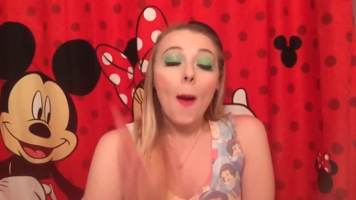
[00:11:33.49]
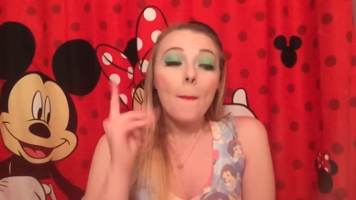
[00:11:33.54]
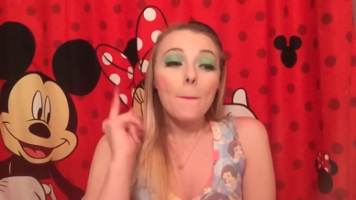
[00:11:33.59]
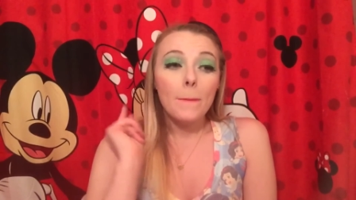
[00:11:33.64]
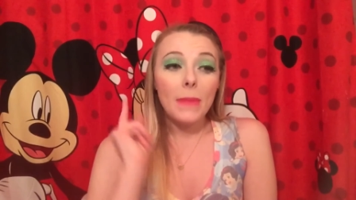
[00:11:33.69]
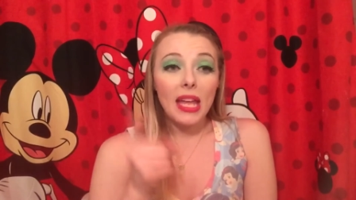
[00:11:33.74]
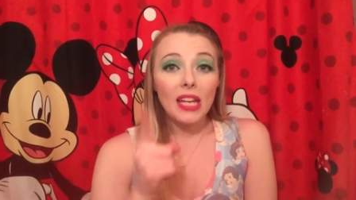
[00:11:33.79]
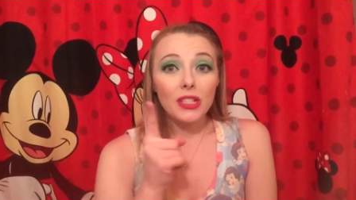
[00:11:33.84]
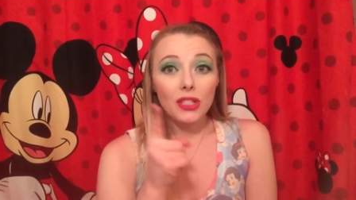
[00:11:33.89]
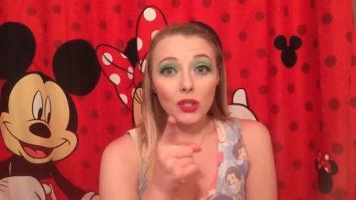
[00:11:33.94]

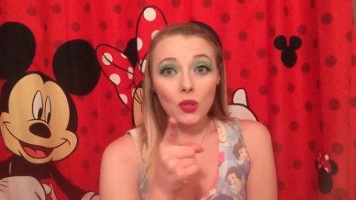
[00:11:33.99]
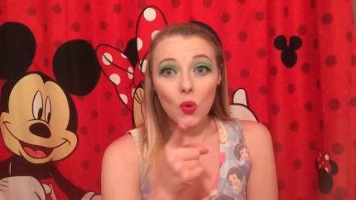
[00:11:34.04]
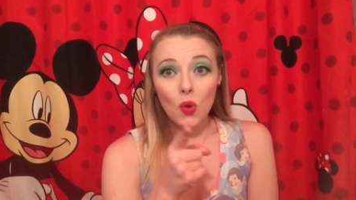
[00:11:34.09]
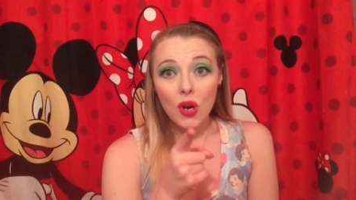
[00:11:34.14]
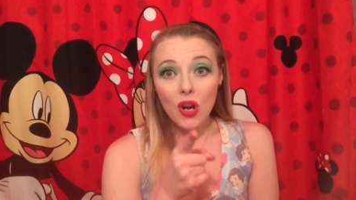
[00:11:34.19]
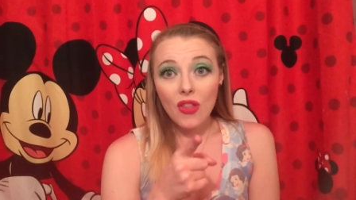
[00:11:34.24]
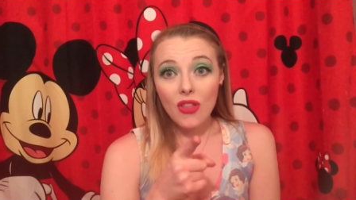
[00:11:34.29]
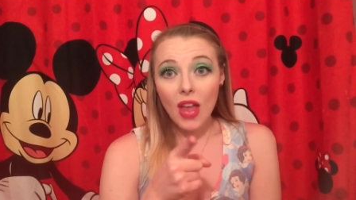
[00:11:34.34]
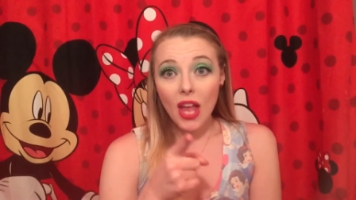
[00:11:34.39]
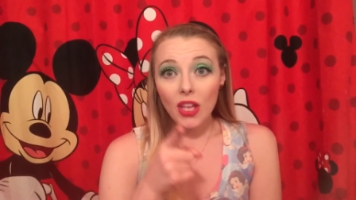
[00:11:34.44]
make
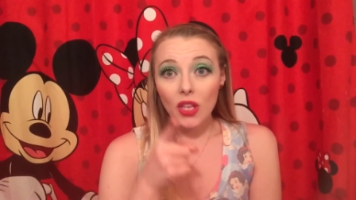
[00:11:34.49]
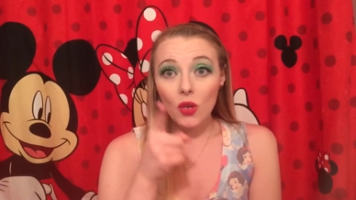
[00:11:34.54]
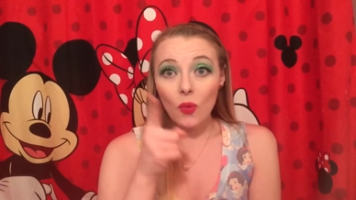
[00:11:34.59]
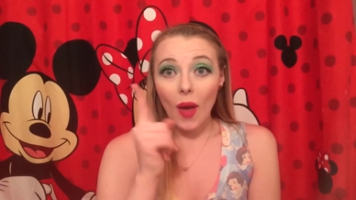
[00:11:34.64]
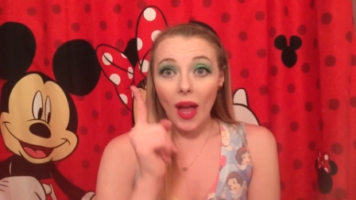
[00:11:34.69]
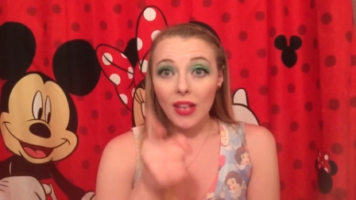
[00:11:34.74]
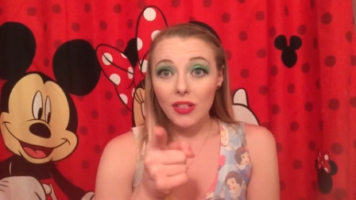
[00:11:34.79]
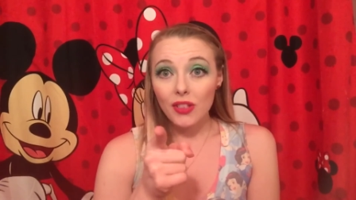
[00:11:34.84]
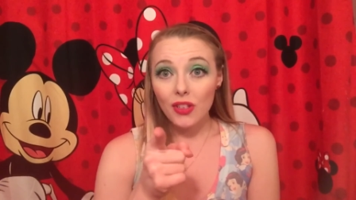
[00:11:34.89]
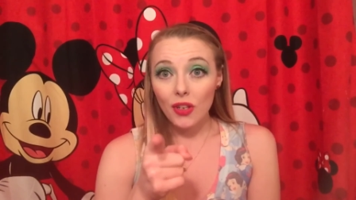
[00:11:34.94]
sure that you
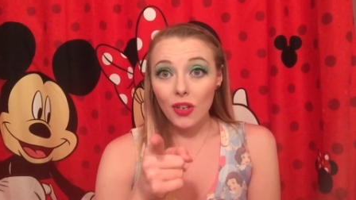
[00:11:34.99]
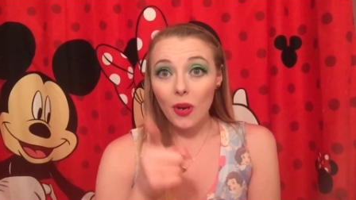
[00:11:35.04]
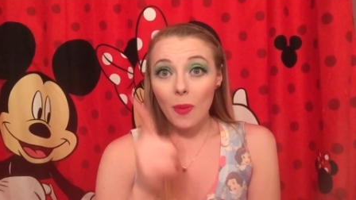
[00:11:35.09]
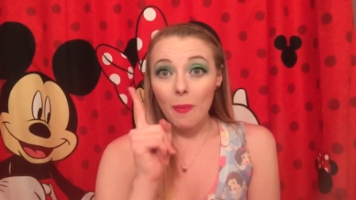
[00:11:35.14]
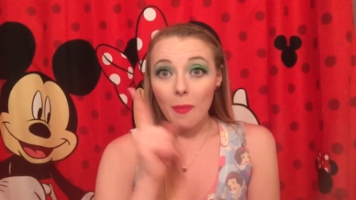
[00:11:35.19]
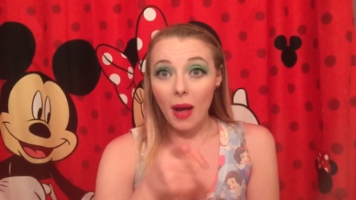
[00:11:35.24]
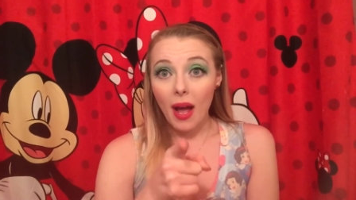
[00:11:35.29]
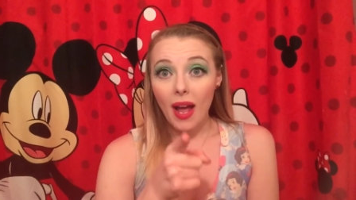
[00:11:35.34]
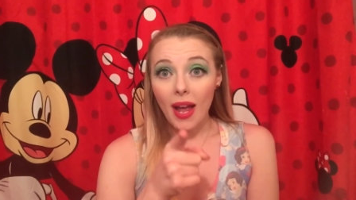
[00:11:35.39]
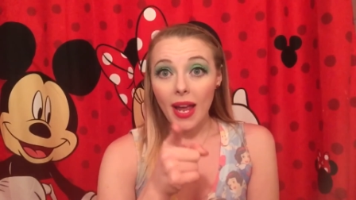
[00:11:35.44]
enter
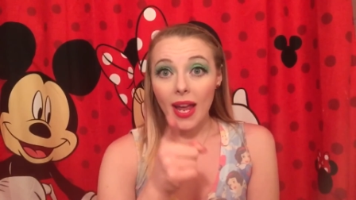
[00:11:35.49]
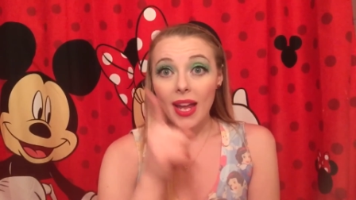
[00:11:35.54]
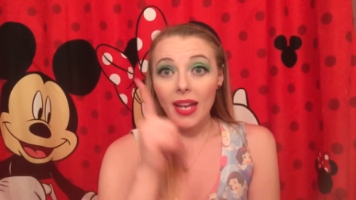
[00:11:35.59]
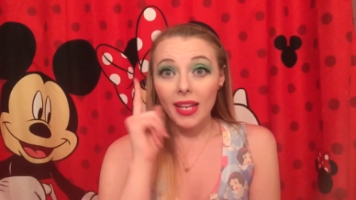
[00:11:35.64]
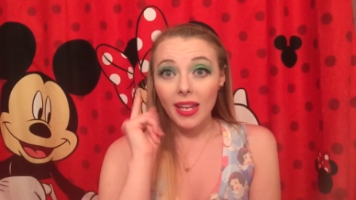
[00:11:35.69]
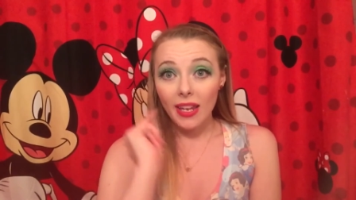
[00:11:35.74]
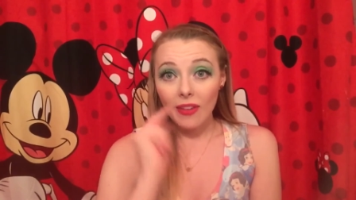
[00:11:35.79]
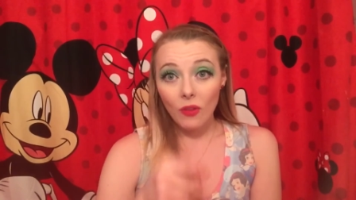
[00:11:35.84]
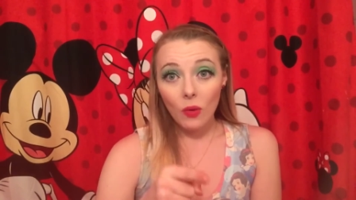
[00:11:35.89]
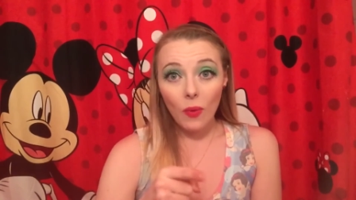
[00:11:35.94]
my
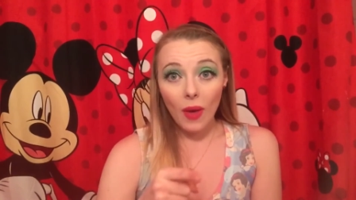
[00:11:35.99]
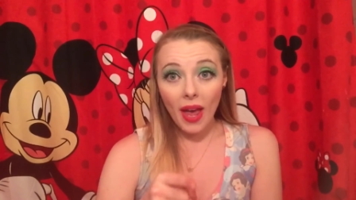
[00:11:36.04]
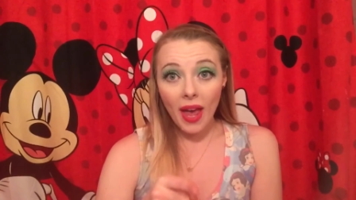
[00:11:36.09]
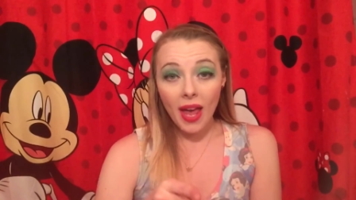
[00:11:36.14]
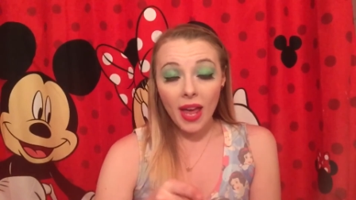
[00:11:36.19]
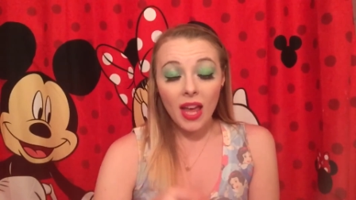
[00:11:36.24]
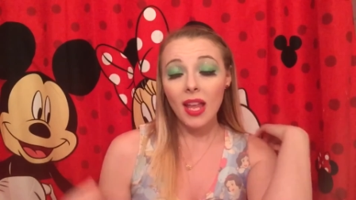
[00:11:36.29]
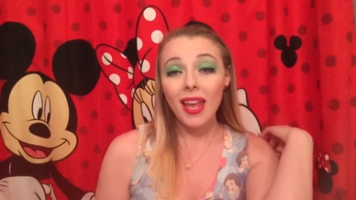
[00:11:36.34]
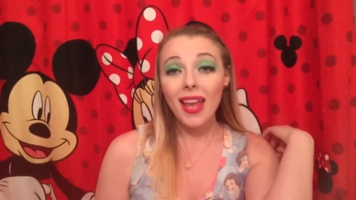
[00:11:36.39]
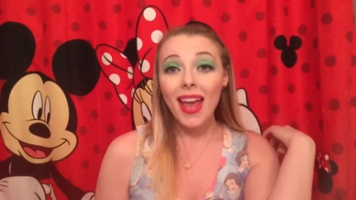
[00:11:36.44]

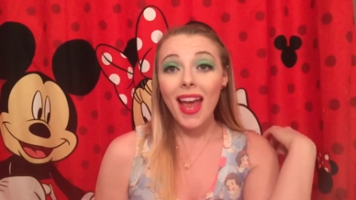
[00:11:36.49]
giveaway.